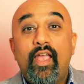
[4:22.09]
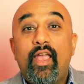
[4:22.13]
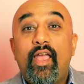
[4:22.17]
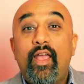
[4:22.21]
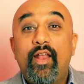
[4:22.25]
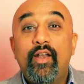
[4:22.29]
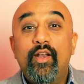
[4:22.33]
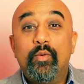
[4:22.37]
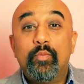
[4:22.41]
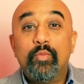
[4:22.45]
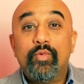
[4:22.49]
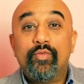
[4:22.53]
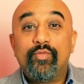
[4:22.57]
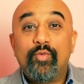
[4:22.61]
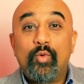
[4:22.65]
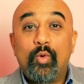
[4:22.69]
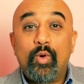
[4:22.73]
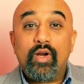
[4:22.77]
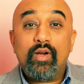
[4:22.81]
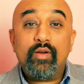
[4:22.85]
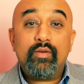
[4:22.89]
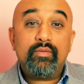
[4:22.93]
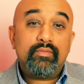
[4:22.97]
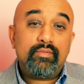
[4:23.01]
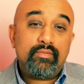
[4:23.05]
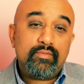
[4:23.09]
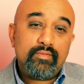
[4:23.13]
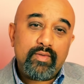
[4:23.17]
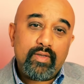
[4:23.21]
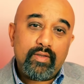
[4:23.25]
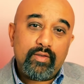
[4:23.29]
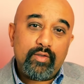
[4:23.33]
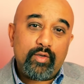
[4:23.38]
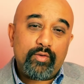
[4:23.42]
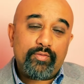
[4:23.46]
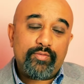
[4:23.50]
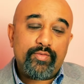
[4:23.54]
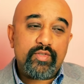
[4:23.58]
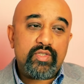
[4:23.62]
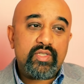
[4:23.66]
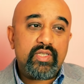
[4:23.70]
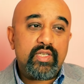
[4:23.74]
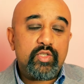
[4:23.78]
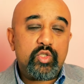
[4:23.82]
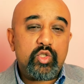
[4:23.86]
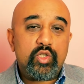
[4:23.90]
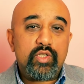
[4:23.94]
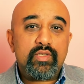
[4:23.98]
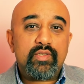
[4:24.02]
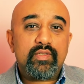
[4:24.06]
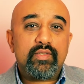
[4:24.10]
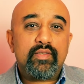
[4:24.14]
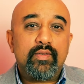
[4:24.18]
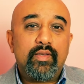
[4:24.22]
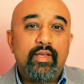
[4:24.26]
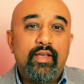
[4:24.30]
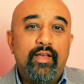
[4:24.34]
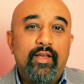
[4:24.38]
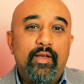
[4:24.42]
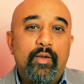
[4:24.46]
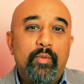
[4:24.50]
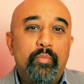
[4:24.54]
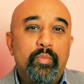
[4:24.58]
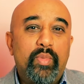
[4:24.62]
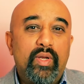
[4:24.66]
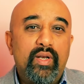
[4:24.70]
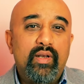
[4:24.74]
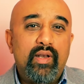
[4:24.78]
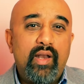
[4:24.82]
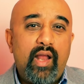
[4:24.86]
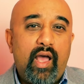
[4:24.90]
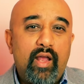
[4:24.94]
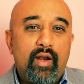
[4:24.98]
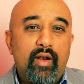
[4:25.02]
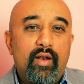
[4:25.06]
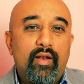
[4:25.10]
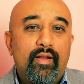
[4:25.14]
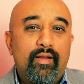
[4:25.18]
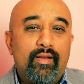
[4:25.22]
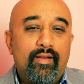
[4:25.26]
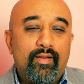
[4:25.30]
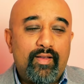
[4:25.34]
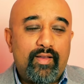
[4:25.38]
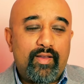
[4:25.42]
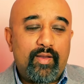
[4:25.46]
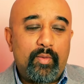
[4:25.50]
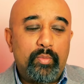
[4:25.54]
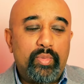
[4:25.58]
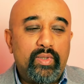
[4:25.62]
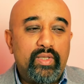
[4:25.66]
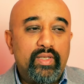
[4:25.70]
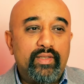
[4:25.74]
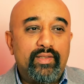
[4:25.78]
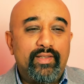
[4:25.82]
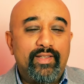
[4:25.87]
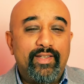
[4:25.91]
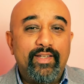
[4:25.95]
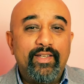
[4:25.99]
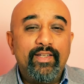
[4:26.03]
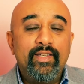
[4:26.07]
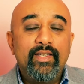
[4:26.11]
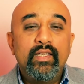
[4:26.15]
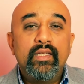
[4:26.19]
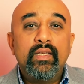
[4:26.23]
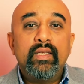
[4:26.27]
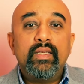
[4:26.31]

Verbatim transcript: And number four, a little facetious, uh, but not completely,